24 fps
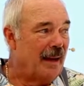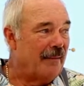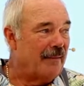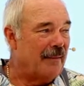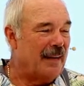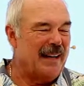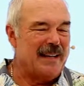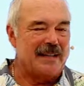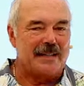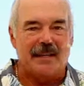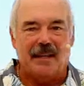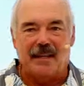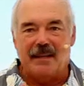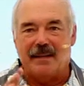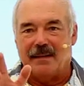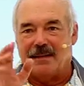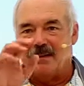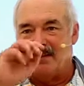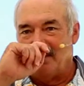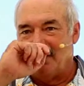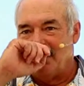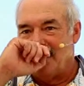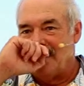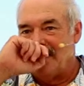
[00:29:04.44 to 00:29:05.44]
I've got to tell
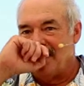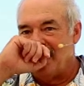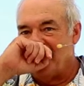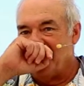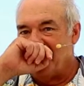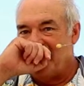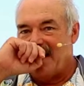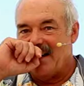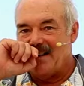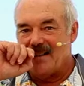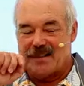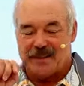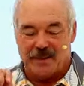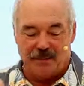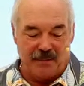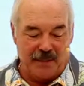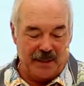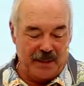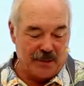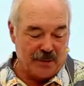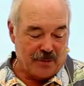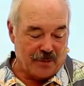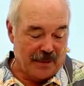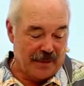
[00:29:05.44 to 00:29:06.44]
you about
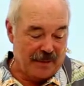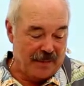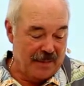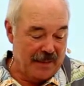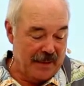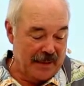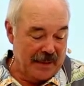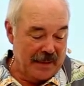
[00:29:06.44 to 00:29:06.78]
Dmitri.